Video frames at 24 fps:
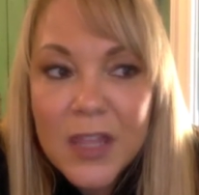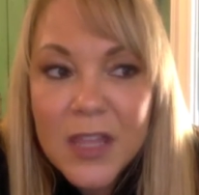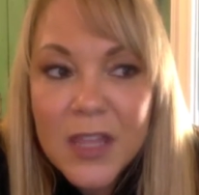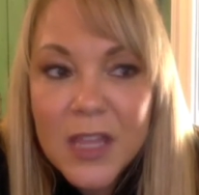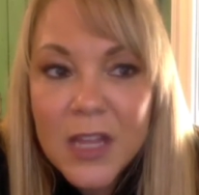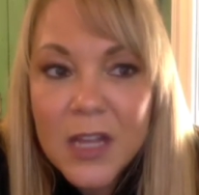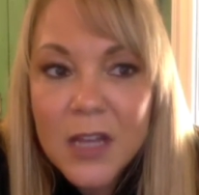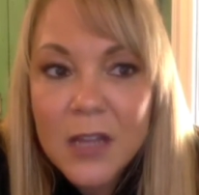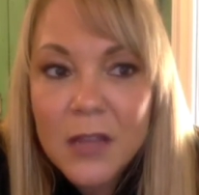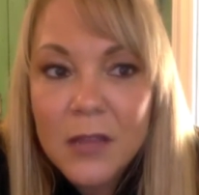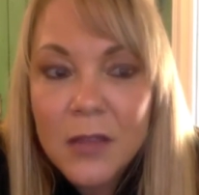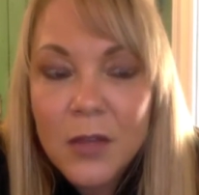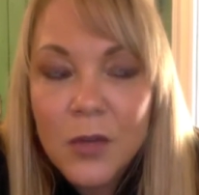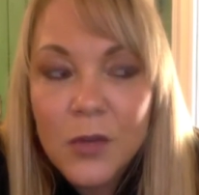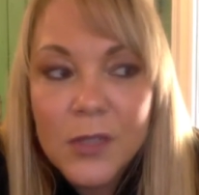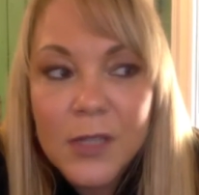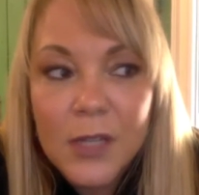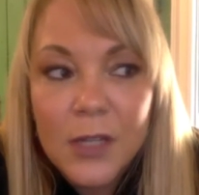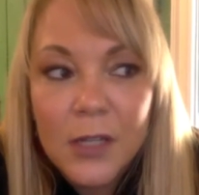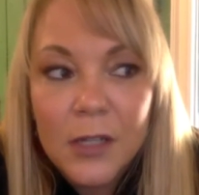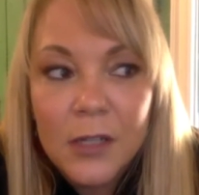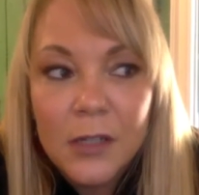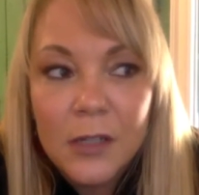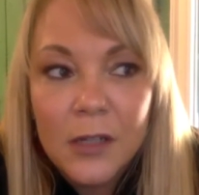So I think
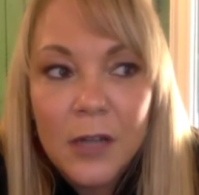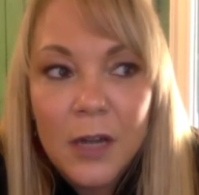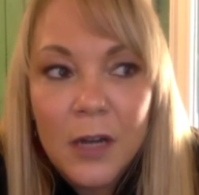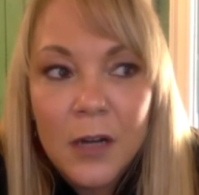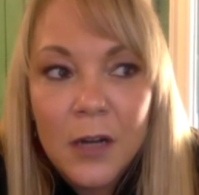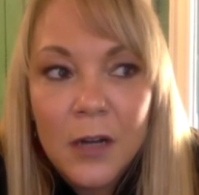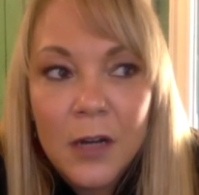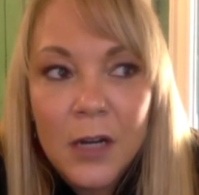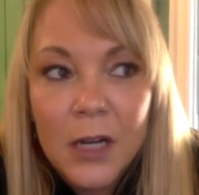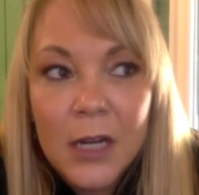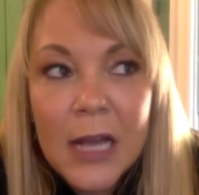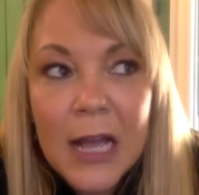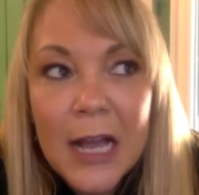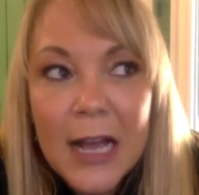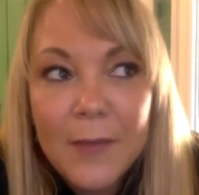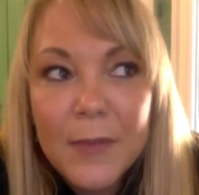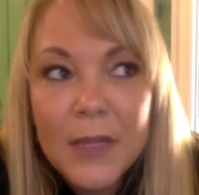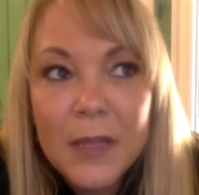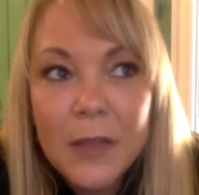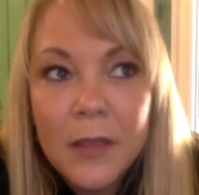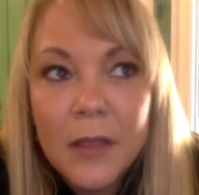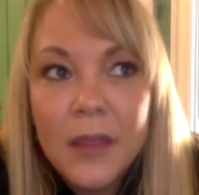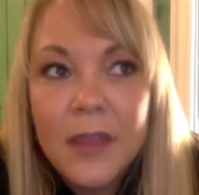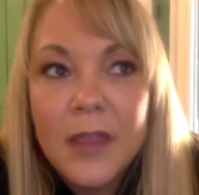those are, are a
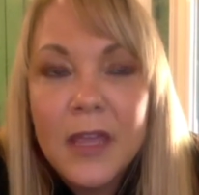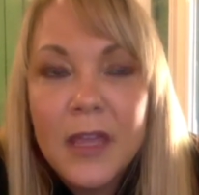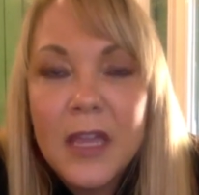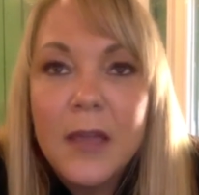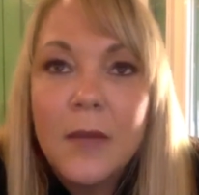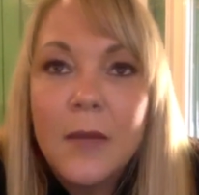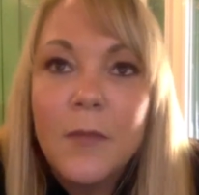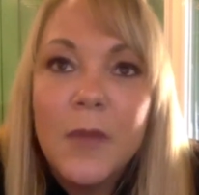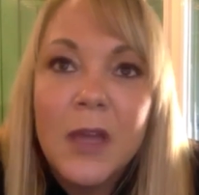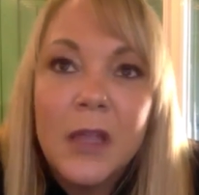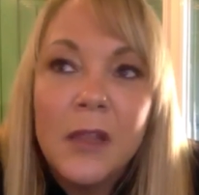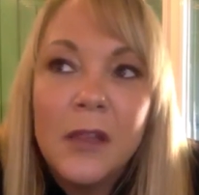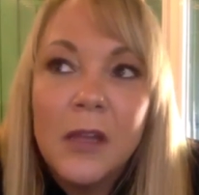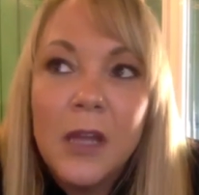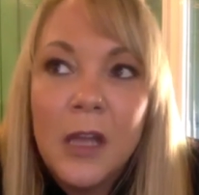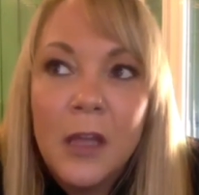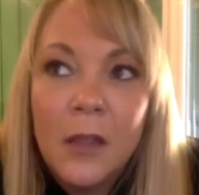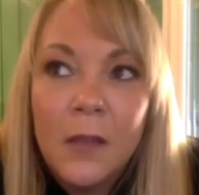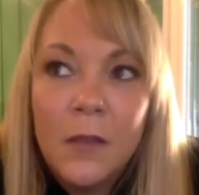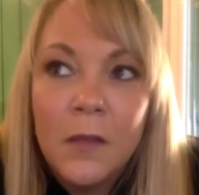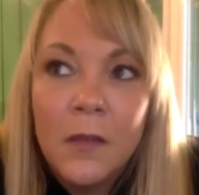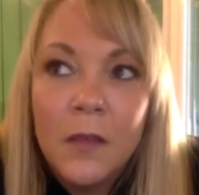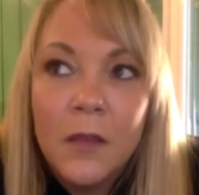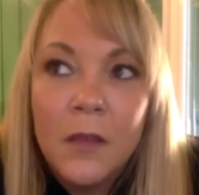common theme
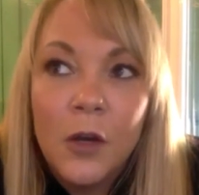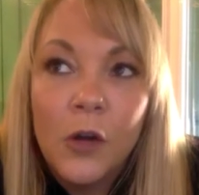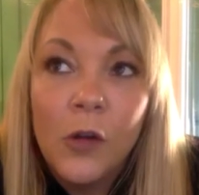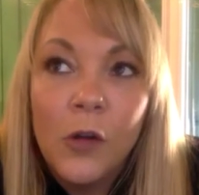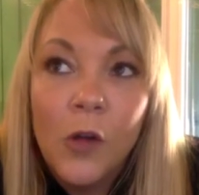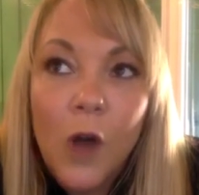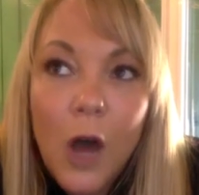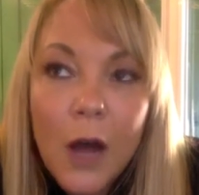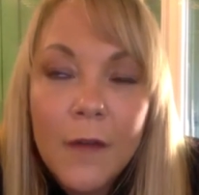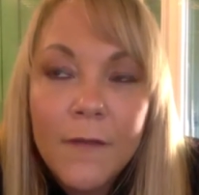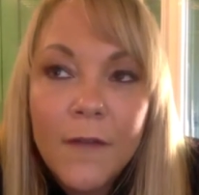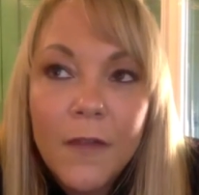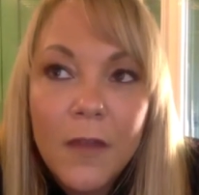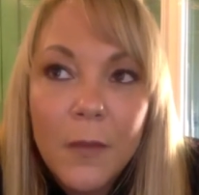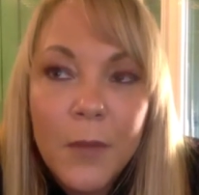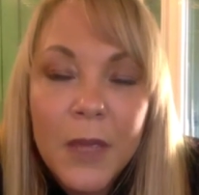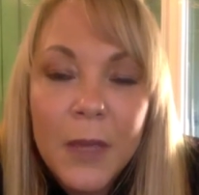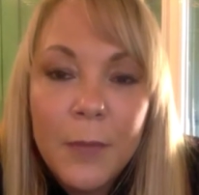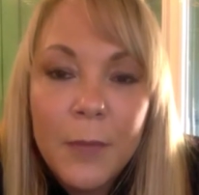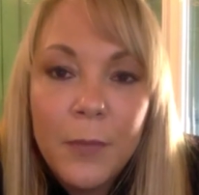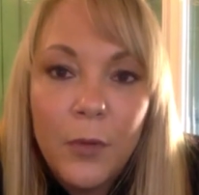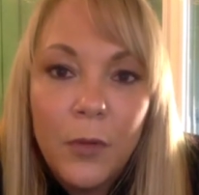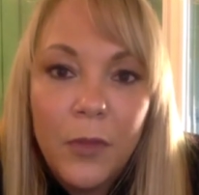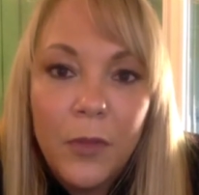in, in the
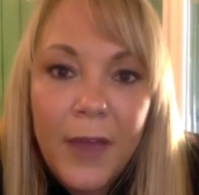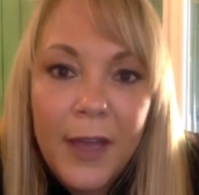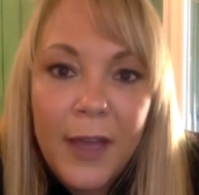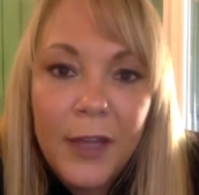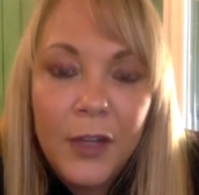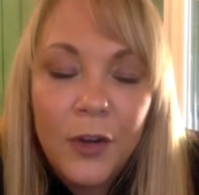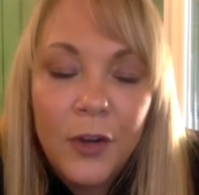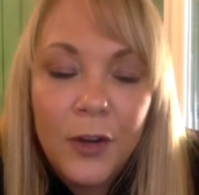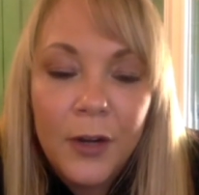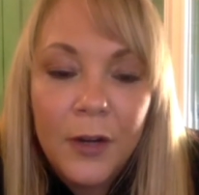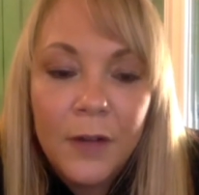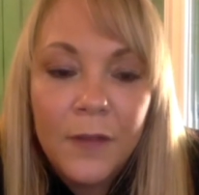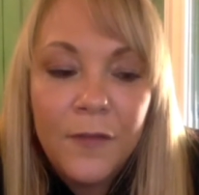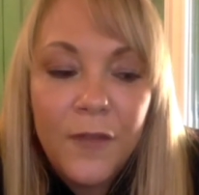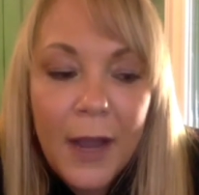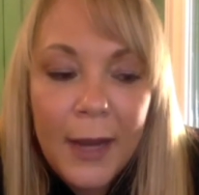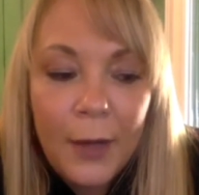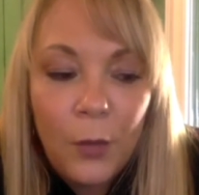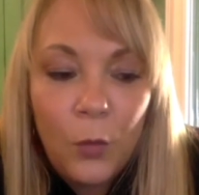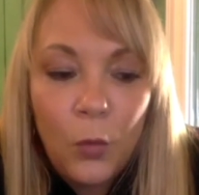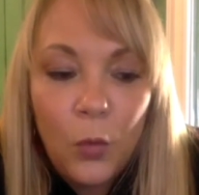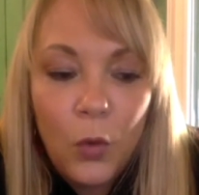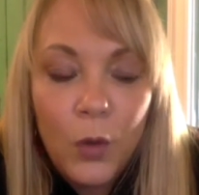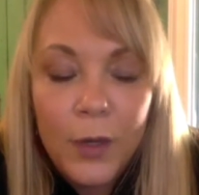class of the people that you're
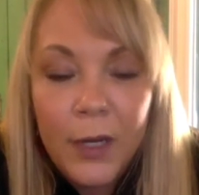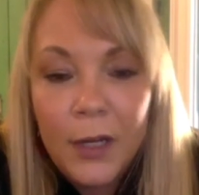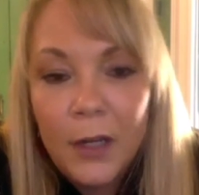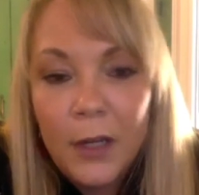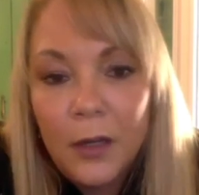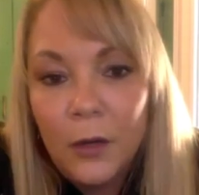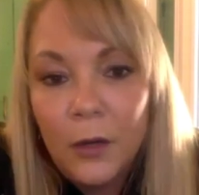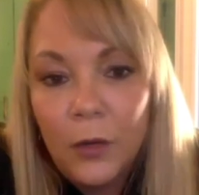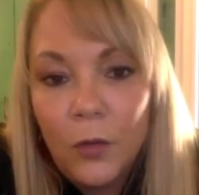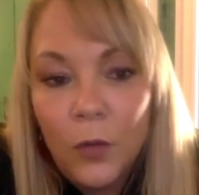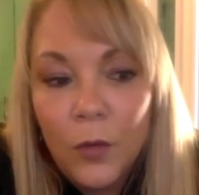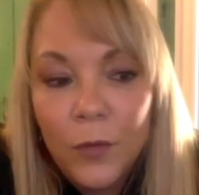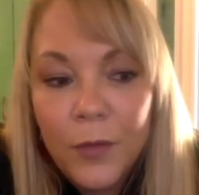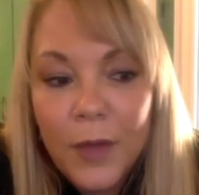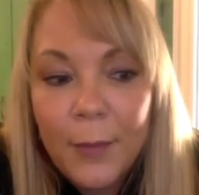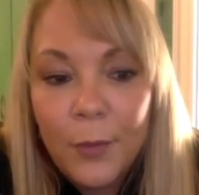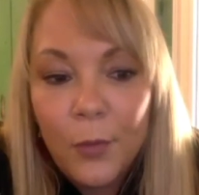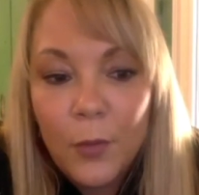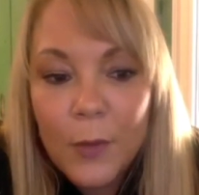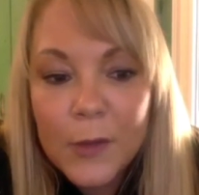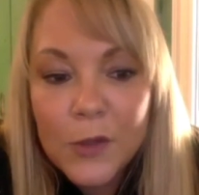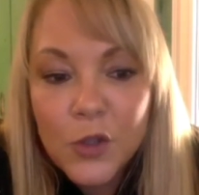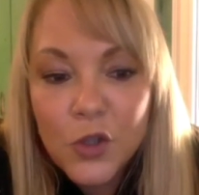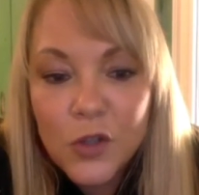going to find working in
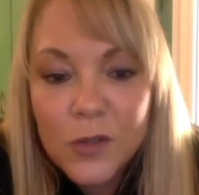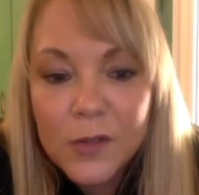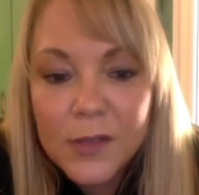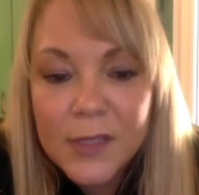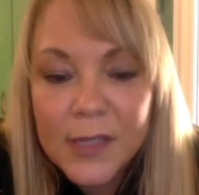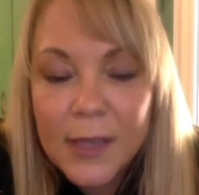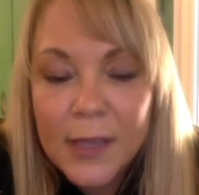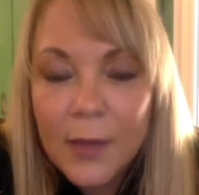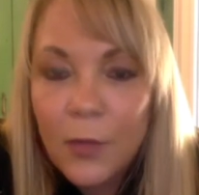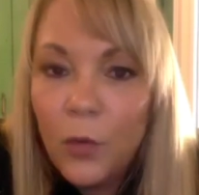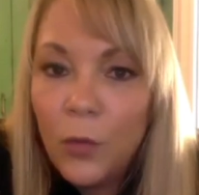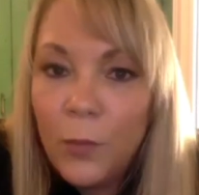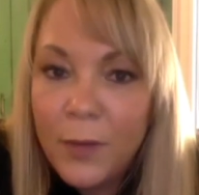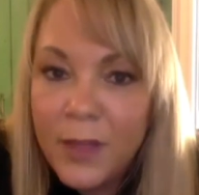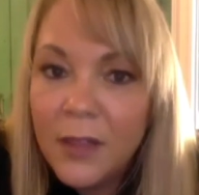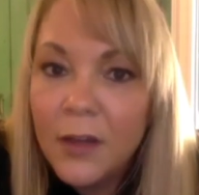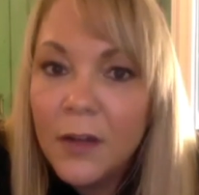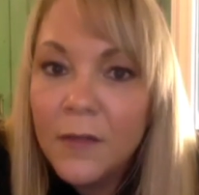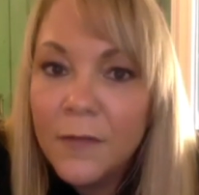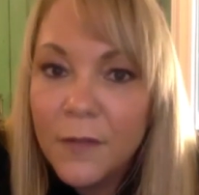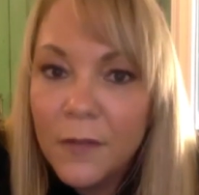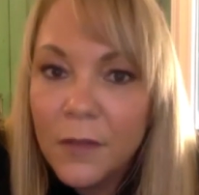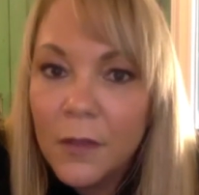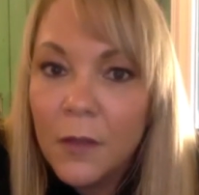growth operations that
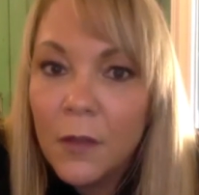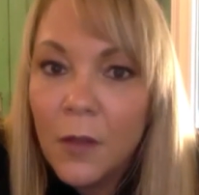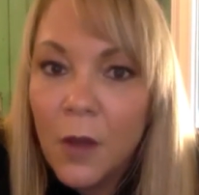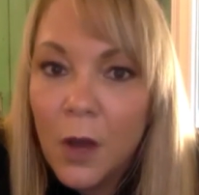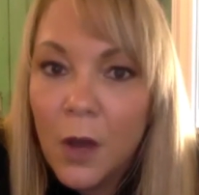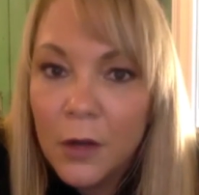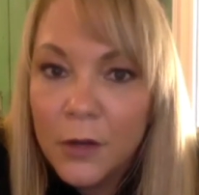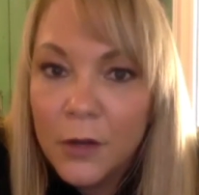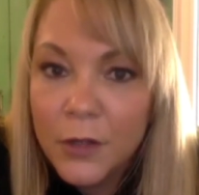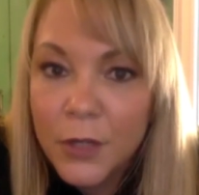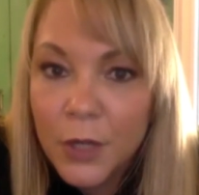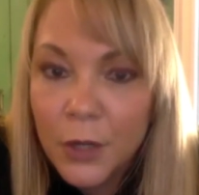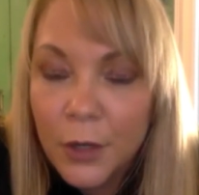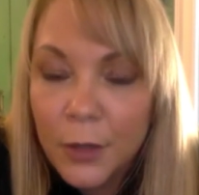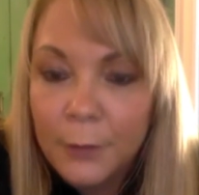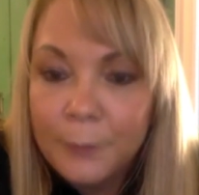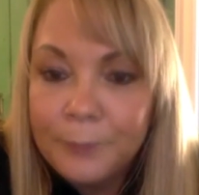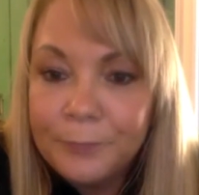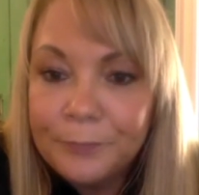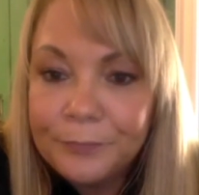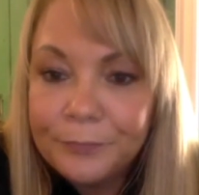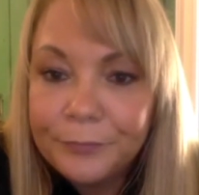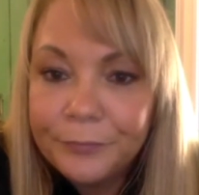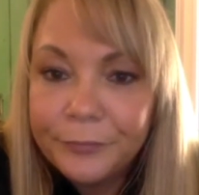will be there for the long
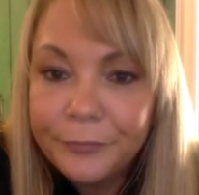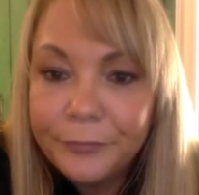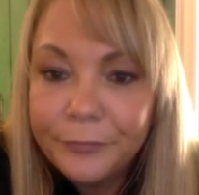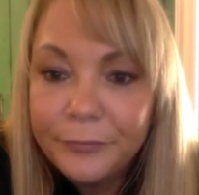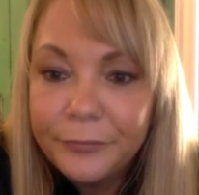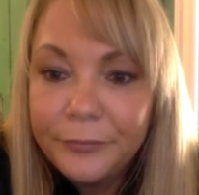term.